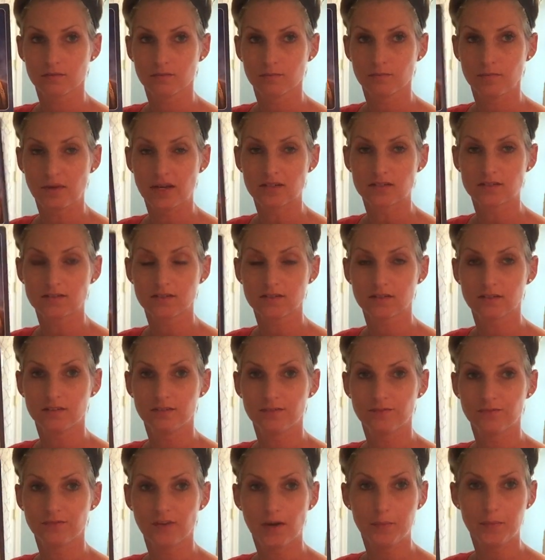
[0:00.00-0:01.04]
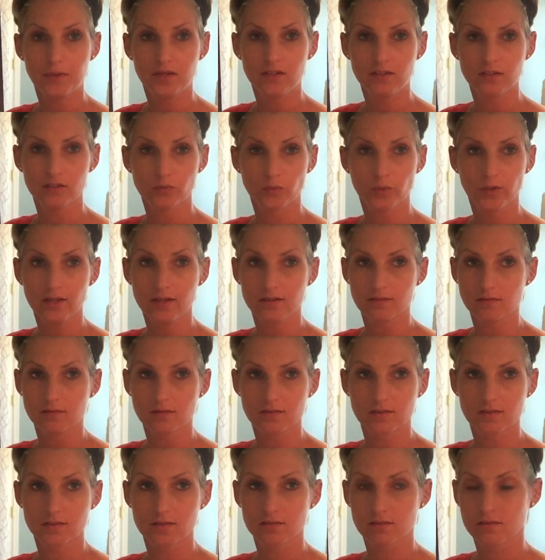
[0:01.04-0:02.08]
masculine and feminine
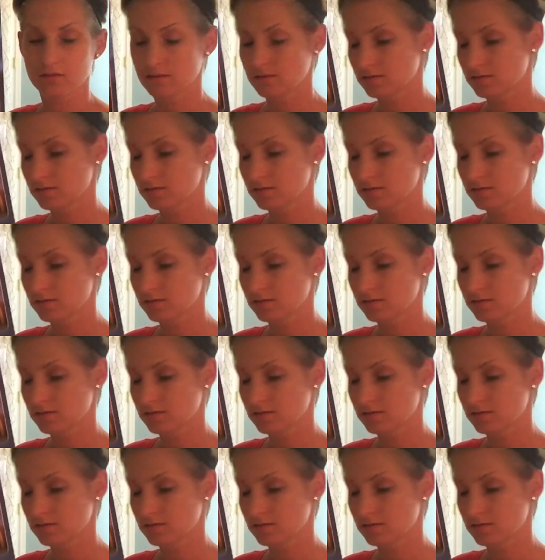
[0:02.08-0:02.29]
twins.